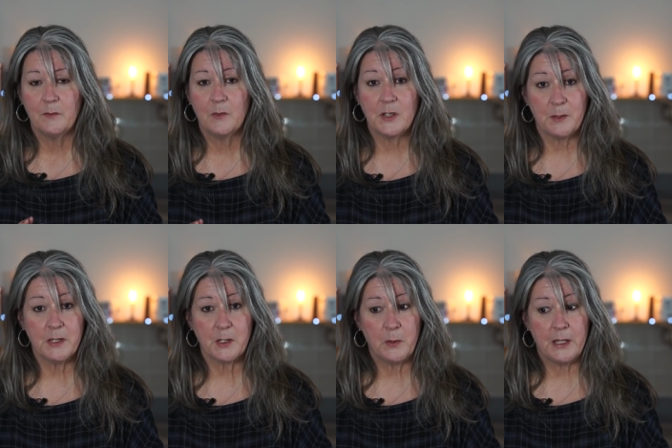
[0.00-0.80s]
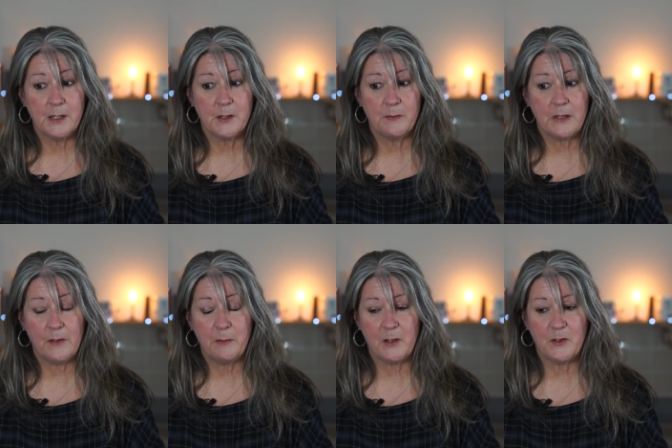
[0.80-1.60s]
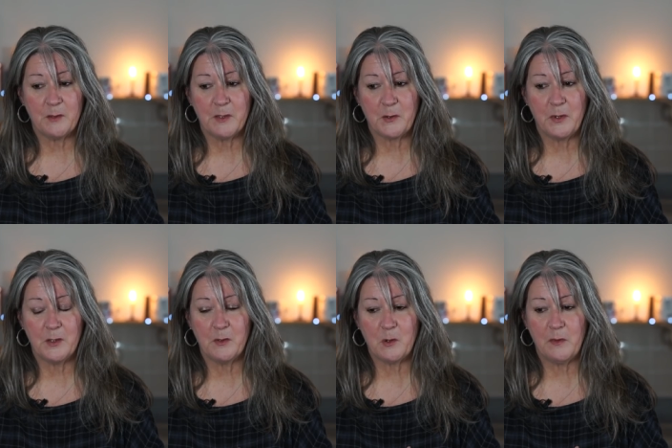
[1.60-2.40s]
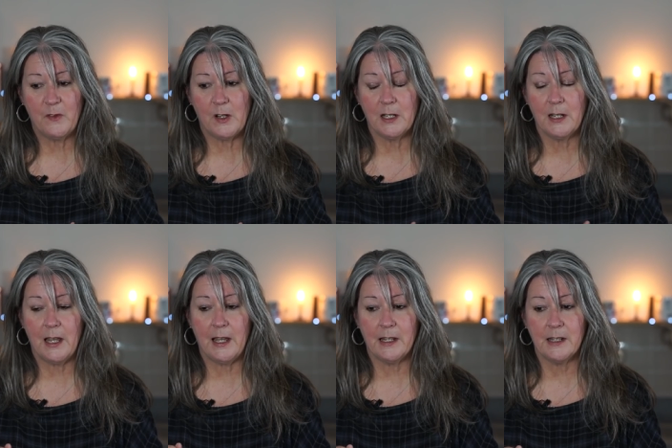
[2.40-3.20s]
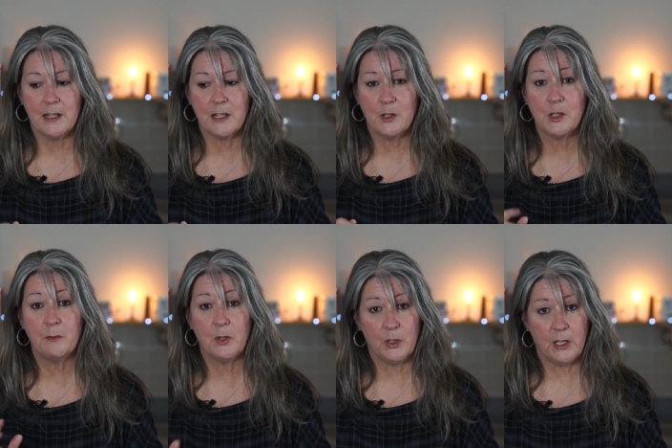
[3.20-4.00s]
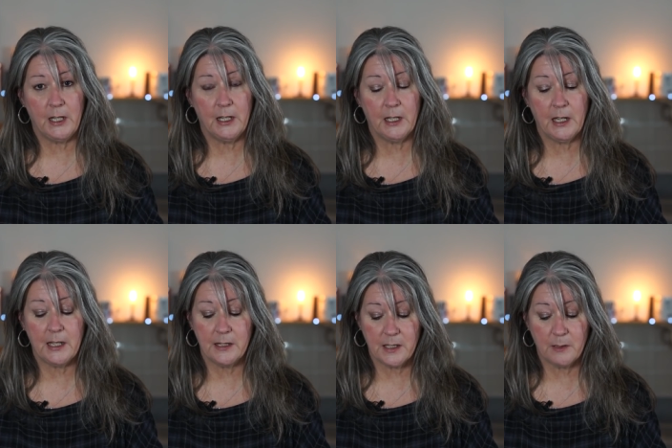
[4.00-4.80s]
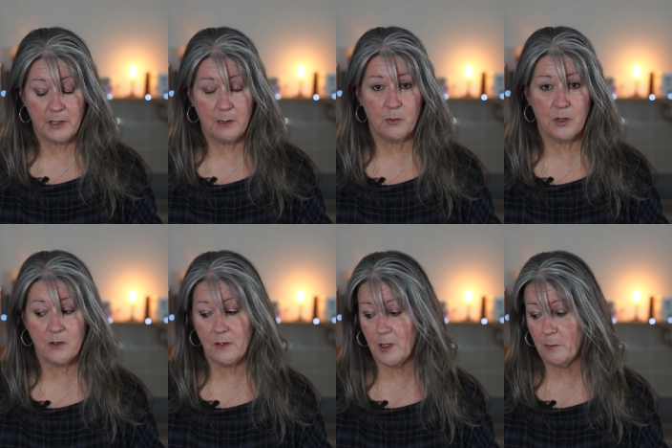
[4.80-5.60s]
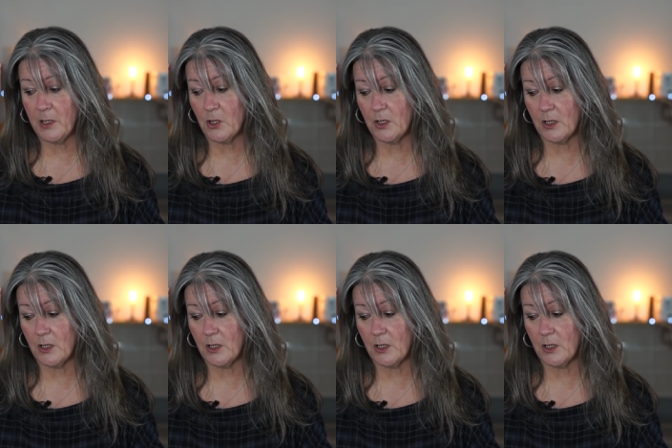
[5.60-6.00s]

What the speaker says: Christmas quiz, lovely big Christmas quiz, which will be fun, and some cooking and some of the embroidery that I mentioned